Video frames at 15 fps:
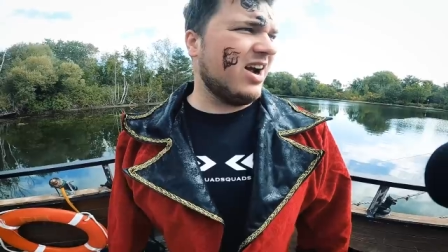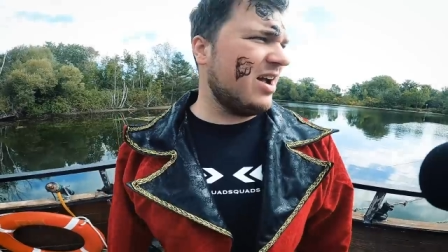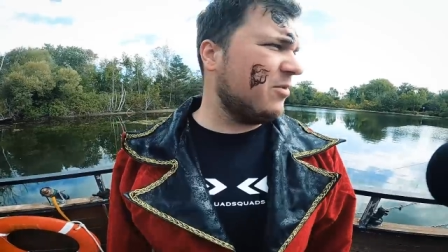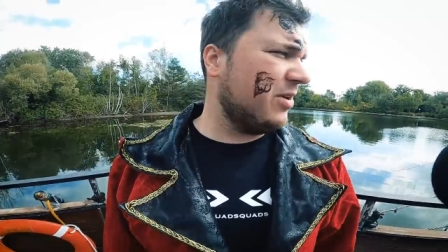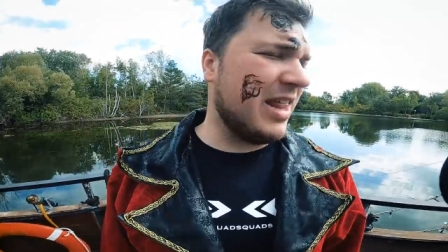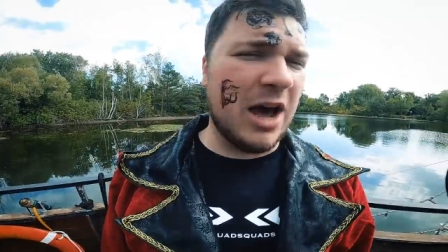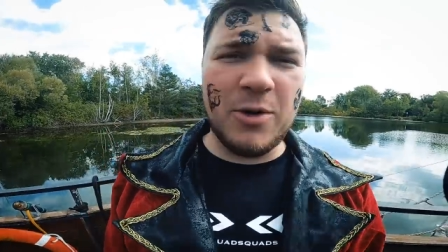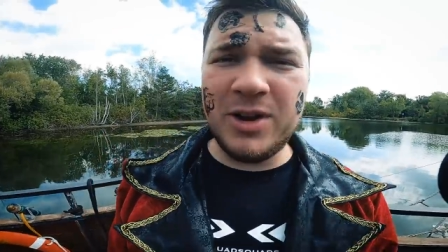right,
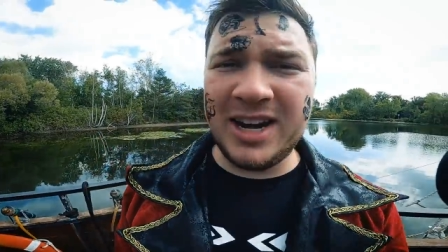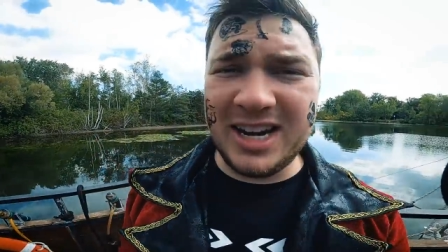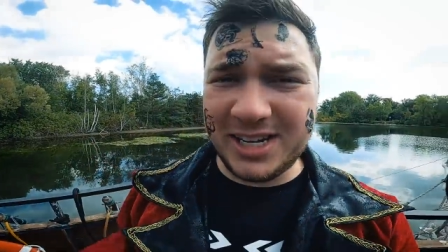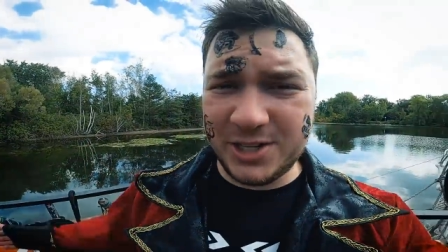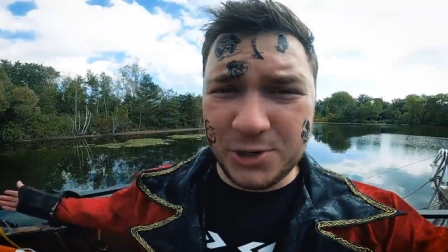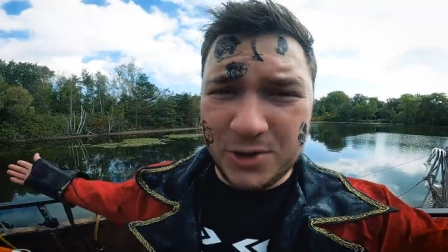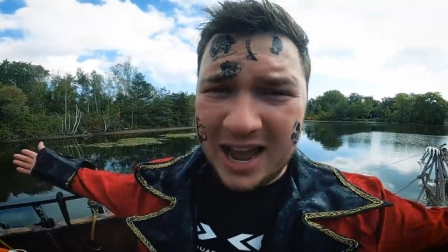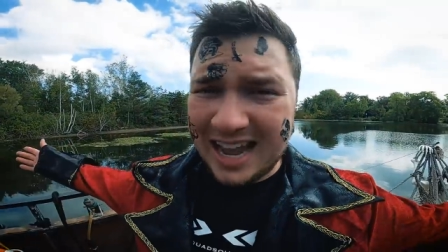well now all we need
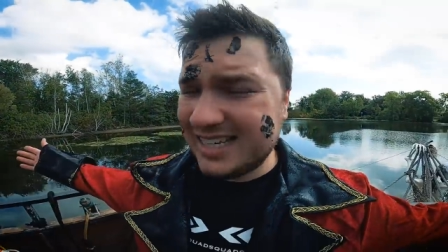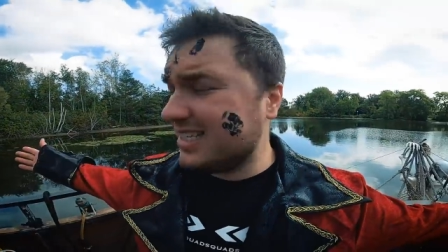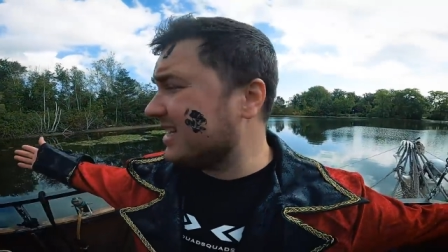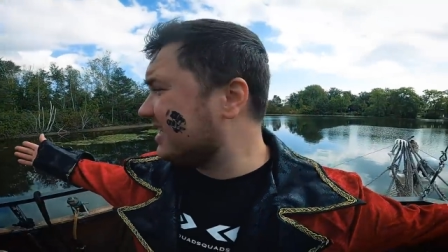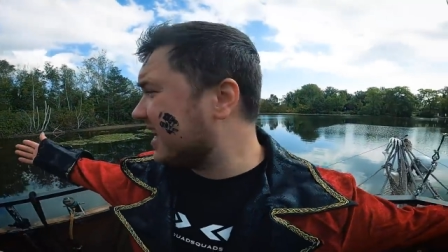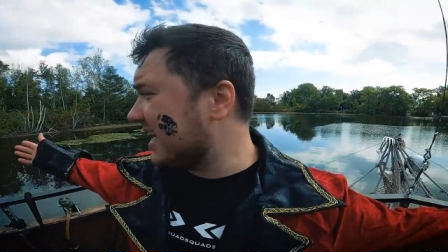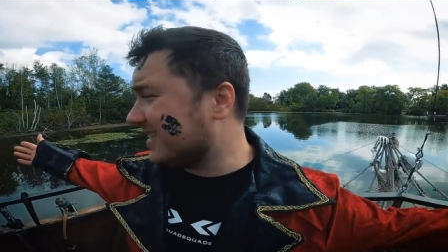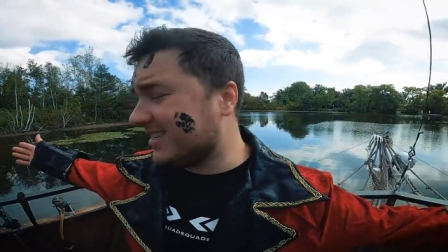to do, guys,
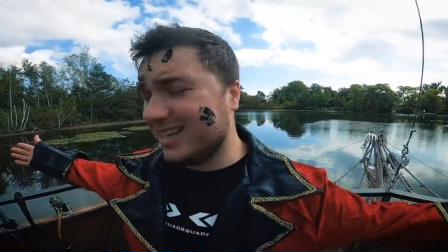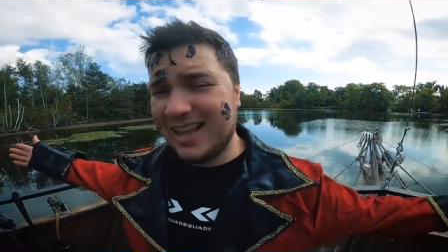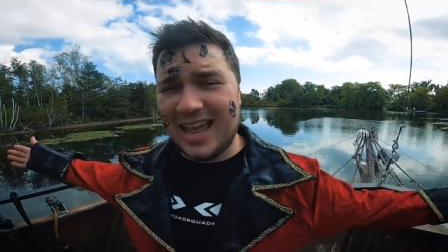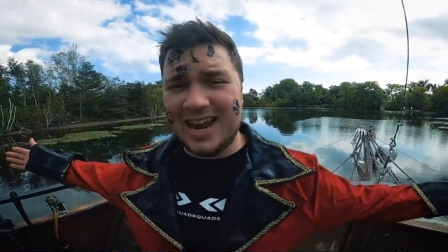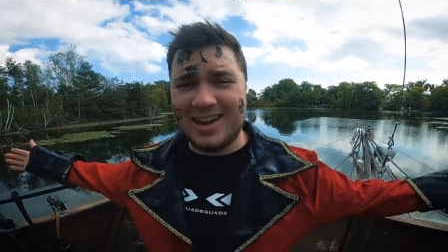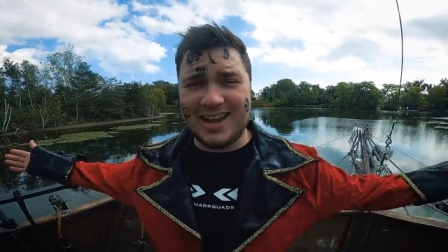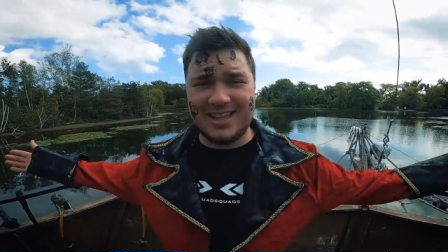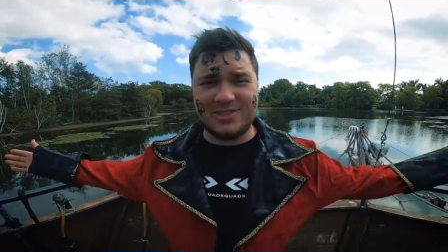is get to
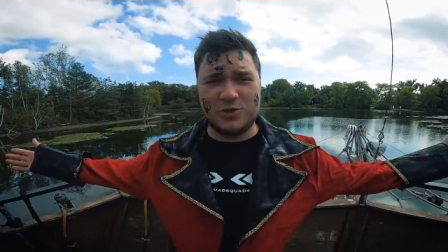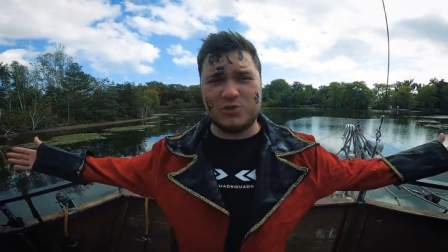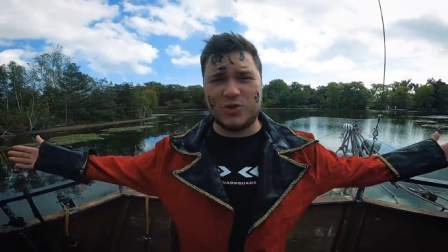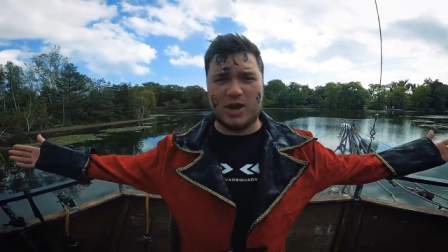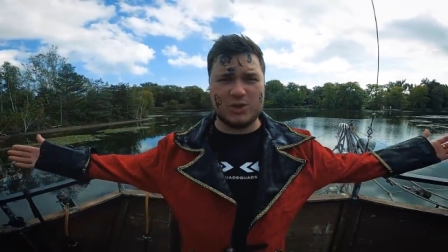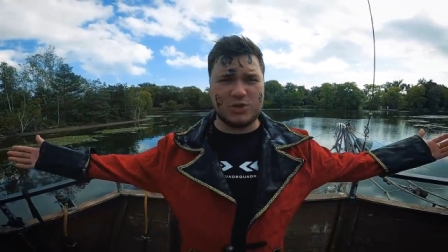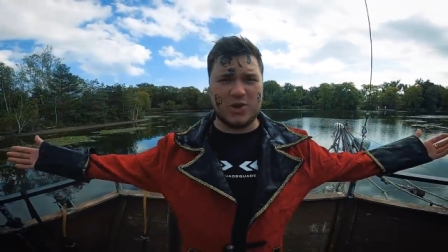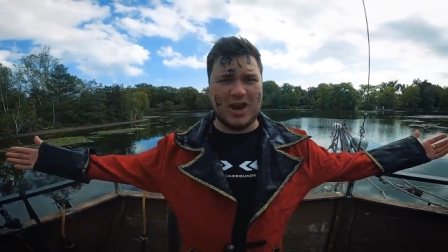land and get the
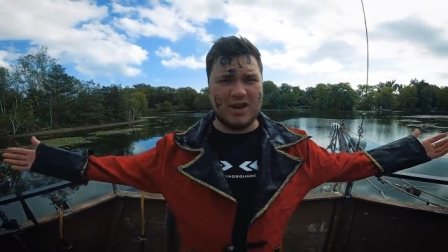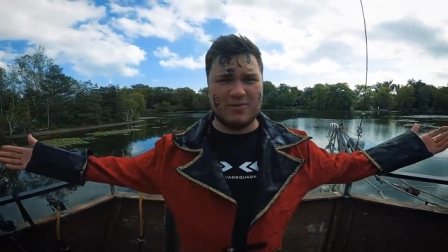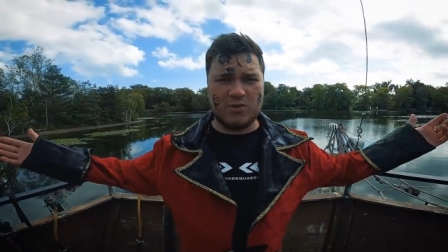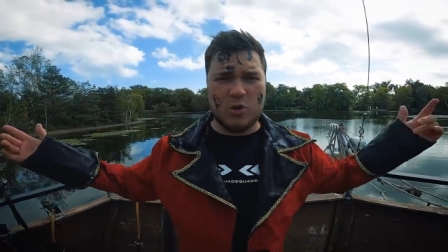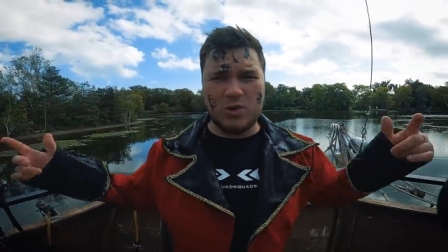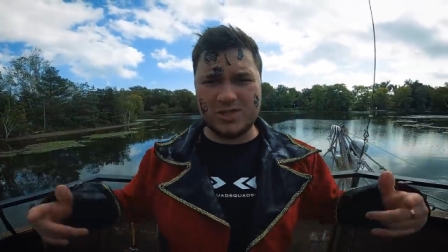treasure. And of